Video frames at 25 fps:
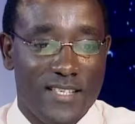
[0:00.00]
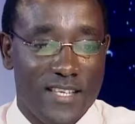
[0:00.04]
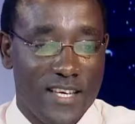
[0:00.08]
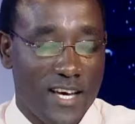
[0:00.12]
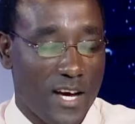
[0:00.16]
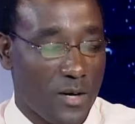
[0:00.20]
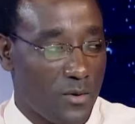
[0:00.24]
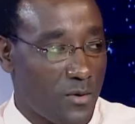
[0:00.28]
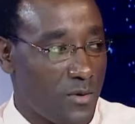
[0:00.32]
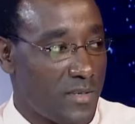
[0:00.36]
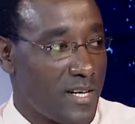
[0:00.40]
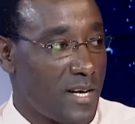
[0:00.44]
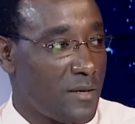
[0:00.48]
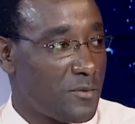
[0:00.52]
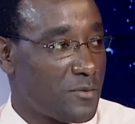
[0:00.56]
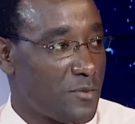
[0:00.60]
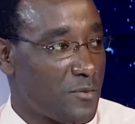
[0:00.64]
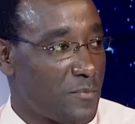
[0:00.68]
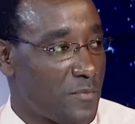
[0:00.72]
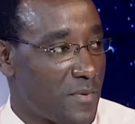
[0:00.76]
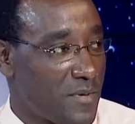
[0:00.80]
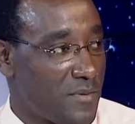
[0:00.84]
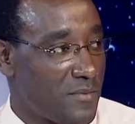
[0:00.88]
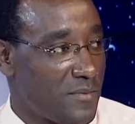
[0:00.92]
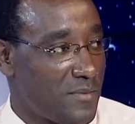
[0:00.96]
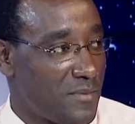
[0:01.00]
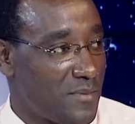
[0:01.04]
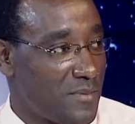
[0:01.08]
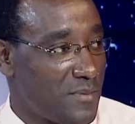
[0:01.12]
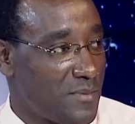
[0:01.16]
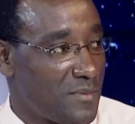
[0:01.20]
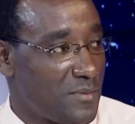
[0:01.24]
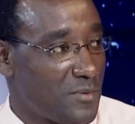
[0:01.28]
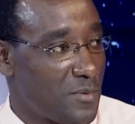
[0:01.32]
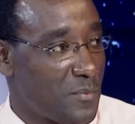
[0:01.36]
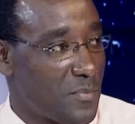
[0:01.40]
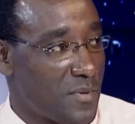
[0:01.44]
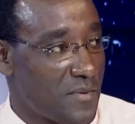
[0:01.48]
their role now
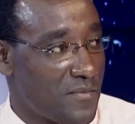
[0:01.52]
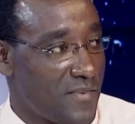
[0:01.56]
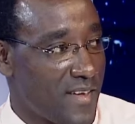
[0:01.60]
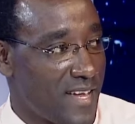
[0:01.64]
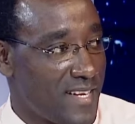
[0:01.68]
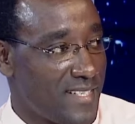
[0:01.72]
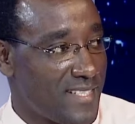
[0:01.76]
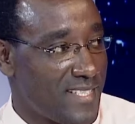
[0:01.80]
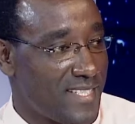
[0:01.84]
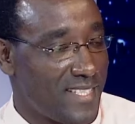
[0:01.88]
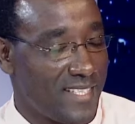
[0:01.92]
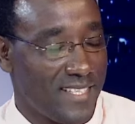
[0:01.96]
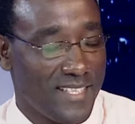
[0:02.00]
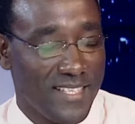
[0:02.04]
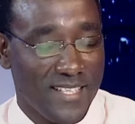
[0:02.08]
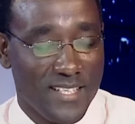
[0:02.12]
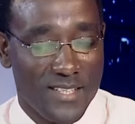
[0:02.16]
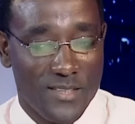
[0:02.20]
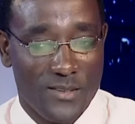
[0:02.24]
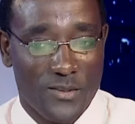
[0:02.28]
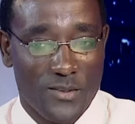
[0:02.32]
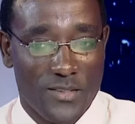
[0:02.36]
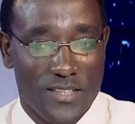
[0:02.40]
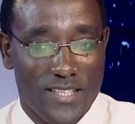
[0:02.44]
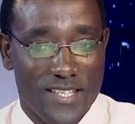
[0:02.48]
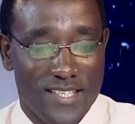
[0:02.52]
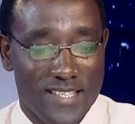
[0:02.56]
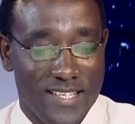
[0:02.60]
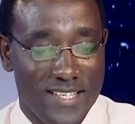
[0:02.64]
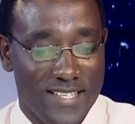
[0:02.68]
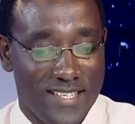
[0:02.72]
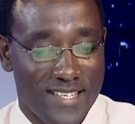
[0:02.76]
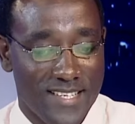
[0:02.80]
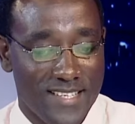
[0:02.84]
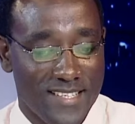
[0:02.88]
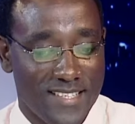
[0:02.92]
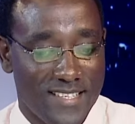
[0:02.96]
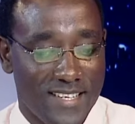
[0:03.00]
to prevent those
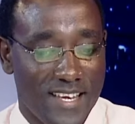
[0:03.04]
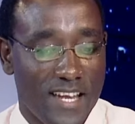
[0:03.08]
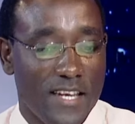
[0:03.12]
diseases.